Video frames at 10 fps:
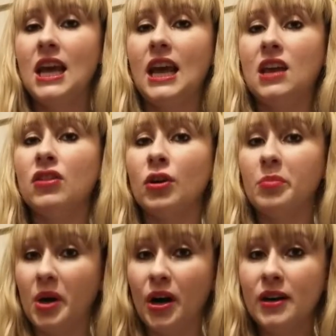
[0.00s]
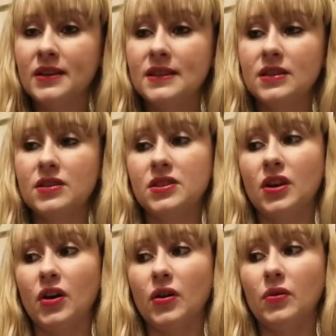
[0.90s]
in their box,
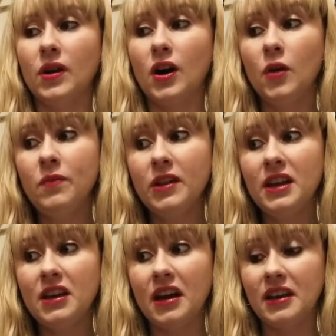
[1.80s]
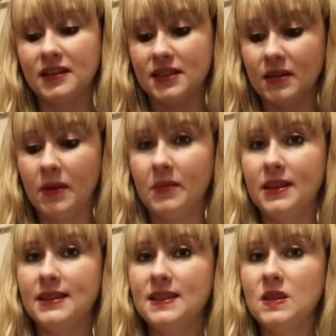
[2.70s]
so hopefully I get some. I
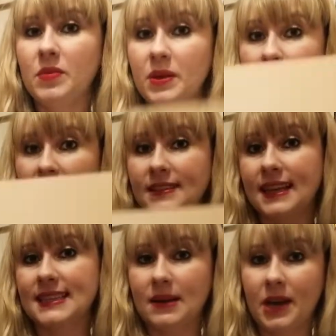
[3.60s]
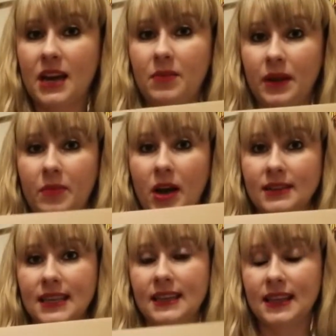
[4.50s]
mean, this is a big box. Last time I had a big
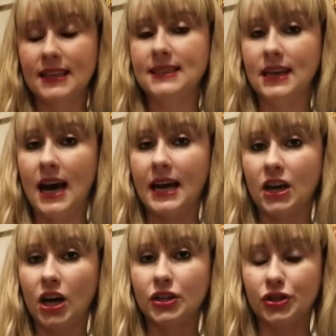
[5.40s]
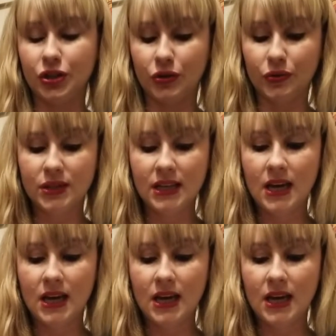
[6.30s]
box like this, I got shoes.